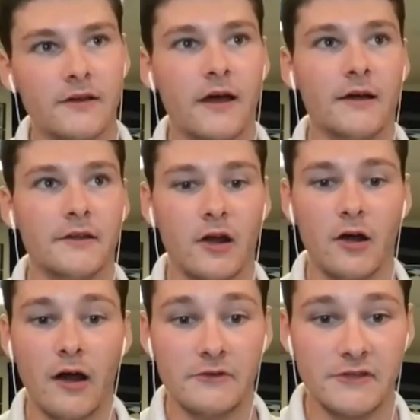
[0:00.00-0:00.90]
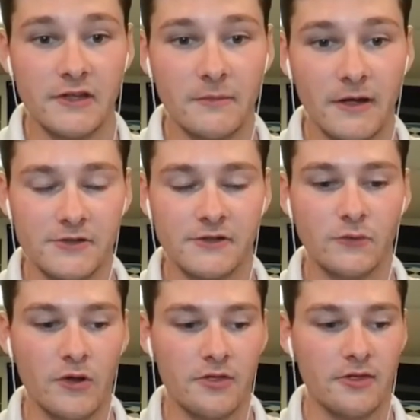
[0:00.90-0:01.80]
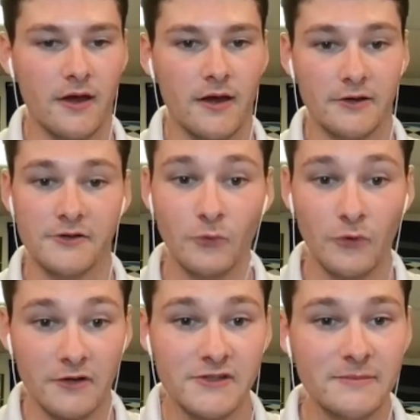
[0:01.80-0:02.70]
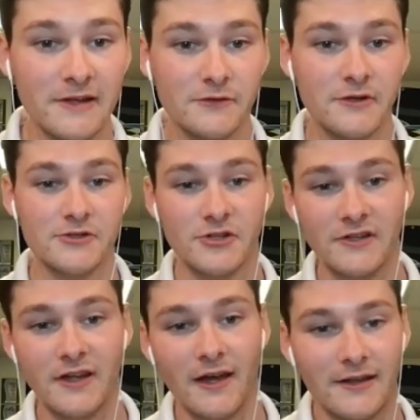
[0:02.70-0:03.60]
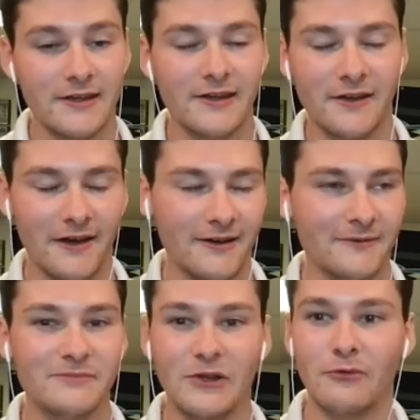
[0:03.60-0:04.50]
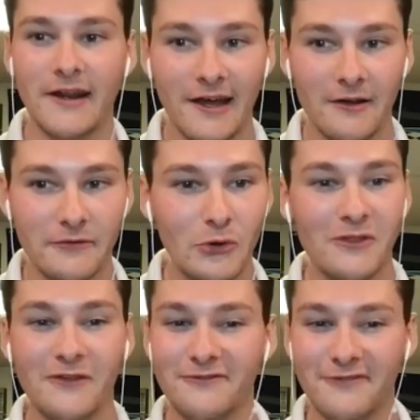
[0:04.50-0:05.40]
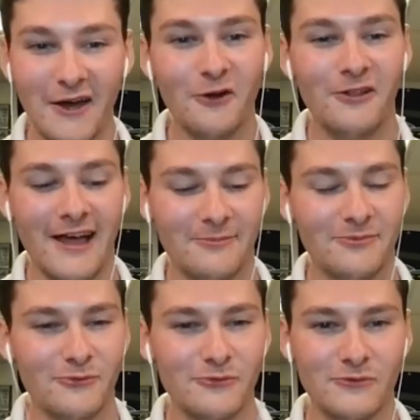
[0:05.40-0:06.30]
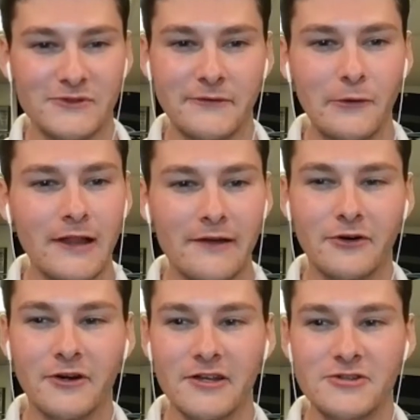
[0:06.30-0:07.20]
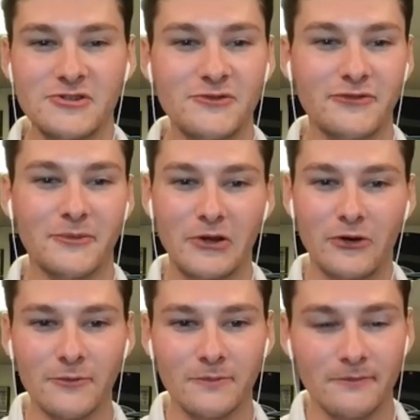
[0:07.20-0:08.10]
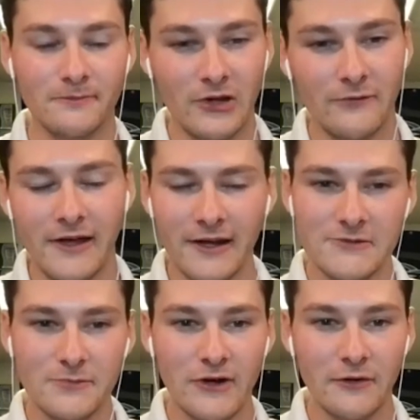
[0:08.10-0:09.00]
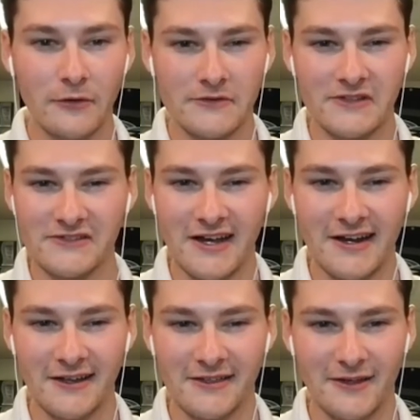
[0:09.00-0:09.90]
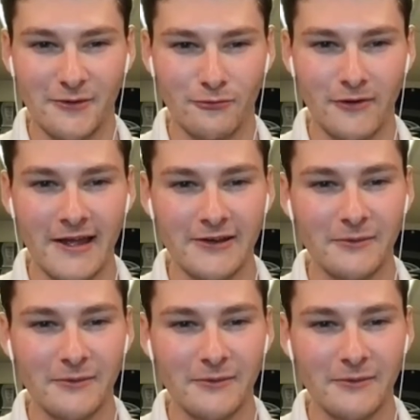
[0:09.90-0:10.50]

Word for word: obviously you mentioned with one of your teammates, Christian, he had, ran out of fuel on the final lap. Was fuel ever an issue from your, vantage point, or is it just kind of like that random